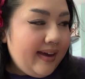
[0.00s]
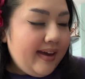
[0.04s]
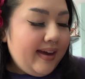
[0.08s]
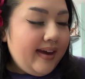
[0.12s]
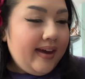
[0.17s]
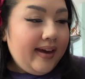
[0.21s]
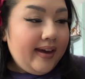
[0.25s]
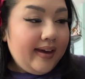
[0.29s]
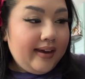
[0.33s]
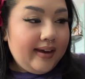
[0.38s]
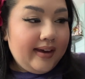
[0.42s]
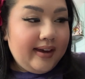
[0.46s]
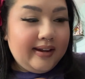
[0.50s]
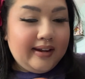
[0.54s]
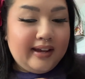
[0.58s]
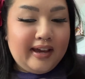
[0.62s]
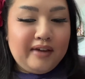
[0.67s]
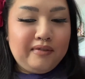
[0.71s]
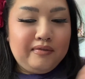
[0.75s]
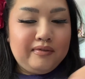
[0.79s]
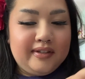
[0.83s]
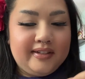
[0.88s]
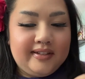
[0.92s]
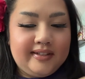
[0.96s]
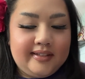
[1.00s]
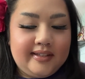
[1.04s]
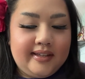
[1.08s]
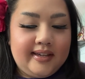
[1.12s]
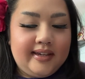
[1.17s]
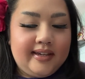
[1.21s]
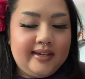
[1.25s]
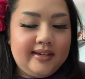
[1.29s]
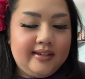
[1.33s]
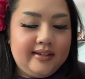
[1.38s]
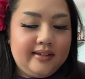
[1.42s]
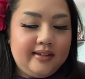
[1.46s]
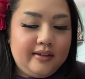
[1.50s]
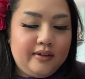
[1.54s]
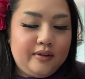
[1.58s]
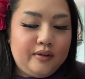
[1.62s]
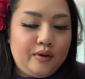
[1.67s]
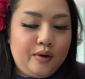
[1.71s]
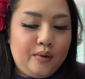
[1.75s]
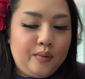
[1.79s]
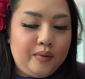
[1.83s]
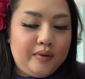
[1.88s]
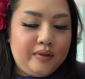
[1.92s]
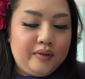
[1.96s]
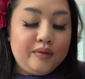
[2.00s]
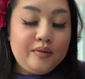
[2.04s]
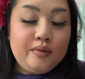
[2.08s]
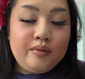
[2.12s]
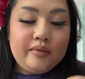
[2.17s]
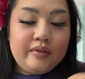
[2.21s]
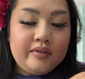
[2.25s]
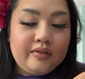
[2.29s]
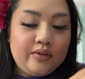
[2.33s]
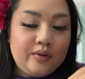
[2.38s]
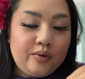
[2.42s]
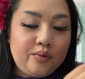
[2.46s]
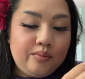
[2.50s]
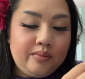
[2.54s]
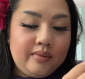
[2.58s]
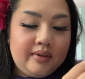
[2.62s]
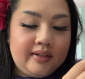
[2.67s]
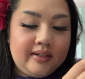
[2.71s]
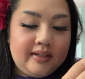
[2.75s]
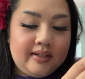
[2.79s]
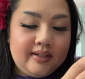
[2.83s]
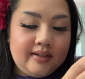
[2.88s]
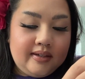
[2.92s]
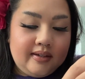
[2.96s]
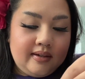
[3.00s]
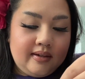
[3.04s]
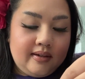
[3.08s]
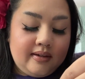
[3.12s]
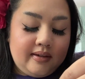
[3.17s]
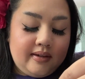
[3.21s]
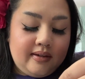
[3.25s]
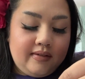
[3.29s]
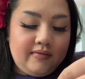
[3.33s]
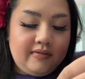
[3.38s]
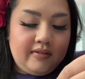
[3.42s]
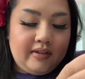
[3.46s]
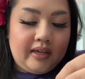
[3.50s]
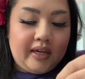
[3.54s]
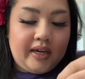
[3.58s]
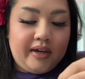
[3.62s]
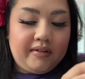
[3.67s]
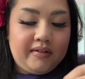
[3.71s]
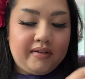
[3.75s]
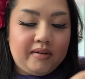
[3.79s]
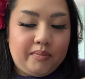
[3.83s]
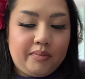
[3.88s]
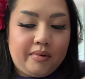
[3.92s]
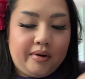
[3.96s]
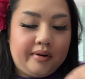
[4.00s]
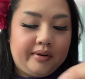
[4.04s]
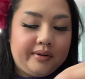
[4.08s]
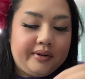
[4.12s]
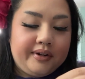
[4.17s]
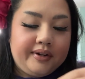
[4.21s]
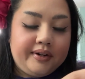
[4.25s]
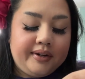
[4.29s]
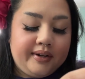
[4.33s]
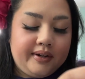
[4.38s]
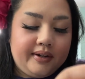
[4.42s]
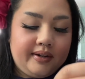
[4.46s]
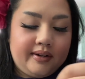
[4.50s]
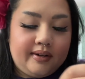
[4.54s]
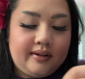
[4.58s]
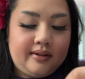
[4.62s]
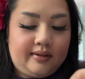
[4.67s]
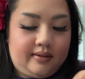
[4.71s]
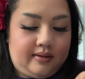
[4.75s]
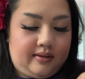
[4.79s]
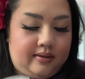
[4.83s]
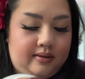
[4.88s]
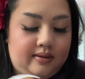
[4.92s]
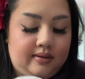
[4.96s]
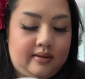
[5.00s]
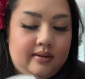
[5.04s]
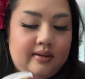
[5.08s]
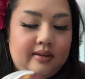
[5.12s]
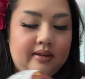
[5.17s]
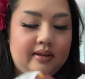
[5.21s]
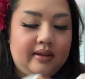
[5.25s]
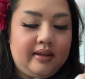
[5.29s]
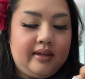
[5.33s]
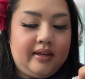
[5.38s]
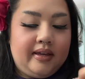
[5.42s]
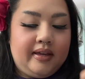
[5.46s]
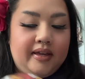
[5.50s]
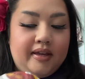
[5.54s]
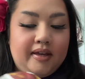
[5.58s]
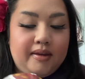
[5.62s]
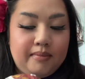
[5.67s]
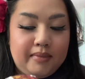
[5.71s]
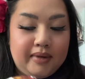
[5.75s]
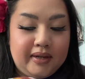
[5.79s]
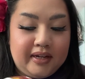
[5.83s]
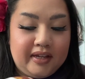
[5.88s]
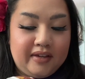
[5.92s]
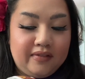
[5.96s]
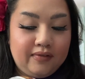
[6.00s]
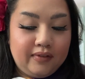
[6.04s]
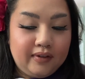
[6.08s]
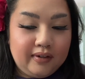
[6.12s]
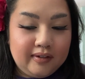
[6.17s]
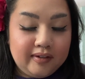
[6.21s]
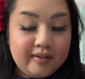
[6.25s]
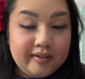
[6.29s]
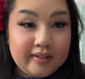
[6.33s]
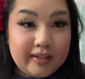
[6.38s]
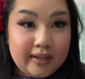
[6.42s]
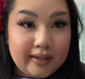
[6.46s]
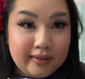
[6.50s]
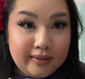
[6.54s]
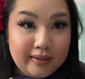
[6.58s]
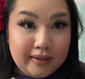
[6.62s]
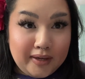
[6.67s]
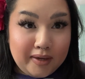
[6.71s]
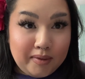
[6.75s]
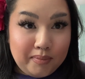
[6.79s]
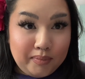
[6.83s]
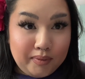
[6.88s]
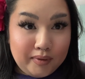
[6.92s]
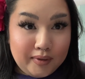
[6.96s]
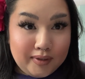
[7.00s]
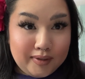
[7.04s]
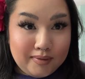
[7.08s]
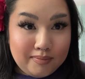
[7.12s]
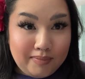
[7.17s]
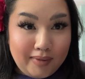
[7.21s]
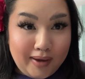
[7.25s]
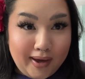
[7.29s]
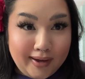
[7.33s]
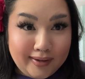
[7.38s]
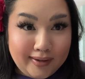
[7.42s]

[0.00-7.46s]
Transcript: And I was like going through so many of the Harry Potter miniverse. I think I put back the